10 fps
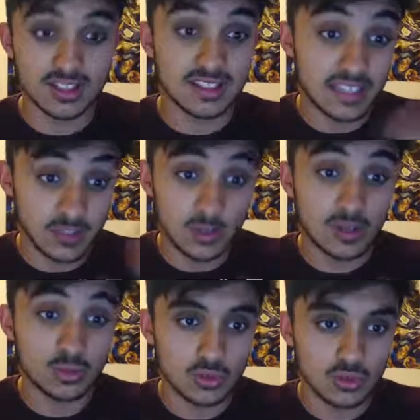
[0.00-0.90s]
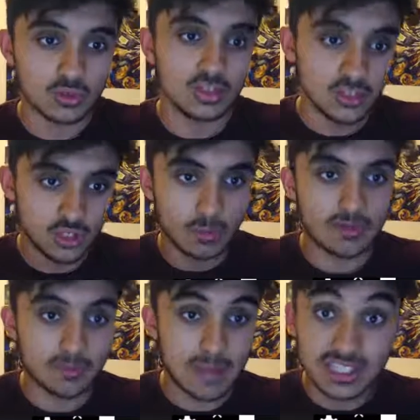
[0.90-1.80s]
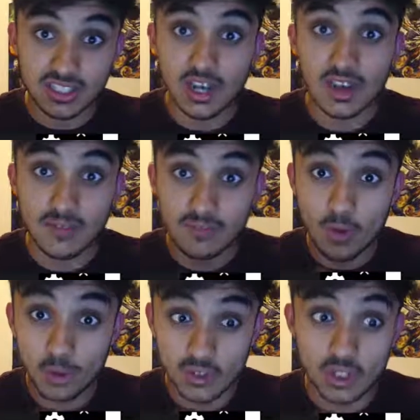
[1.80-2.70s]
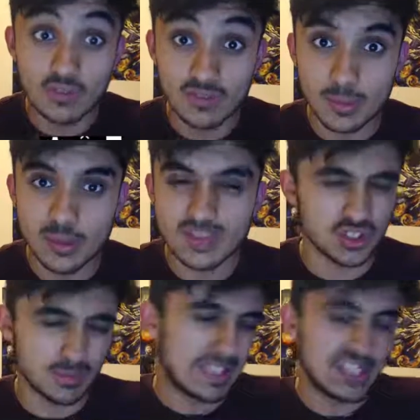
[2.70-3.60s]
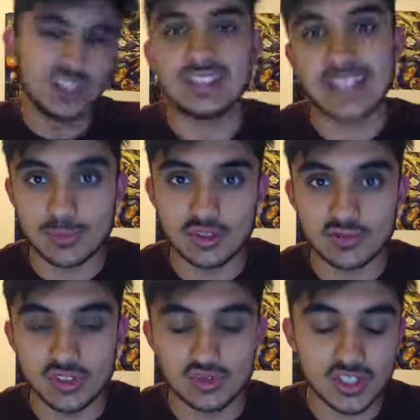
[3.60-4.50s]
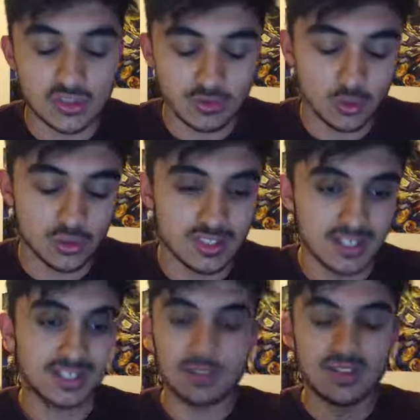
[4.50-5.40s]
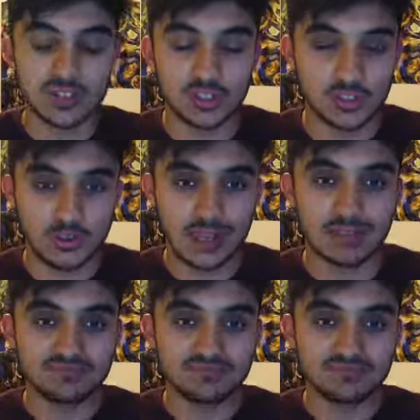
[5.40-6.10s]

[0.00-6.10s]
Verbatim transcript: They do a good job of making her focus of the movie, not just making her damsel of distress. Of course, they're never going to do that.